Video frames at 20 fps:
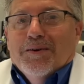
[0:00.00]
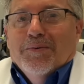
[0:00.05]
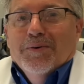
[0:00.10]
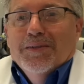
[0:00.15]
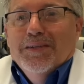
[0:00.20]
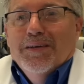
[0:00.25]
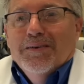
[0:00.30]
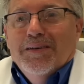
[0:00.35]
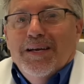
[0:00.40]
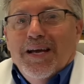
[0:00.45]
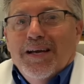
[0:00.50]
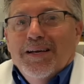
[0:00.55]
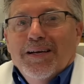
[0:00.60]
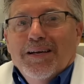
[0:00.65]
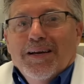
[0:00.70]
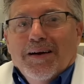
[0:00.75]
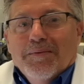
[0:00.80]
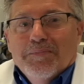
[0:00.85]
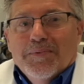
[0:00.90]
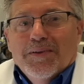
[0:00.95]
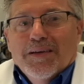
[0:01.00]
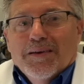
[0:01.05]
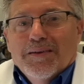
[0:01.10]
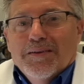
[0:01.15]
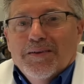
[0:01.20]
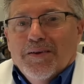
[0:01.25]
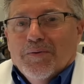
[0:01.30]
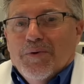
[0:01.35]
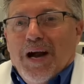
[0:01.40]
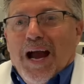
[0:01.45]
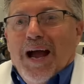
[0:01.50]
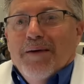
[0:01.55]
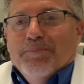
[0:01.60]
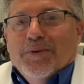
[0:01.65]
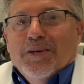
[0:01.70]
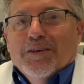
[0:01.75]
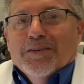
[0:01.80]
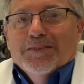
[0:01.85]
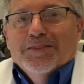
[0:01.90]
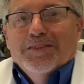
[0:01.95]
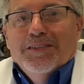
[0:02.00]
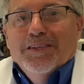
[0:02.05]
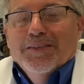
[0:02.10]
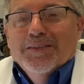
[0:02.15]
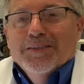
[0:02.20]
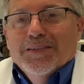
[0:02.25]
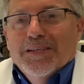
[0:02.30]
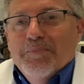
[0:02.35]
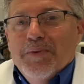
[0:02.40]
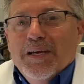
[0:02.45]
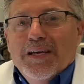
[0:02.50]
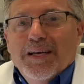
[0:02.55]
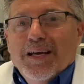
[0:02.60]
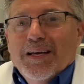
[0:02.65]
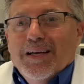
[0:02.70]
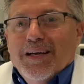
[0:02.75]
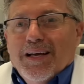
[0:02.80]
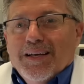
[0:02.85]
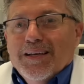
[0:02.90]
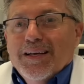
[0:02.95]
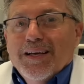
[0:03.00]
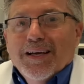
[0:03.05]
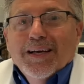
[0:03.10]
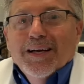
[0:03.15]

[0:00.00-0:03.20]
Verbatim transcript: when they're digging up the, the raptors, you know, in the beginning,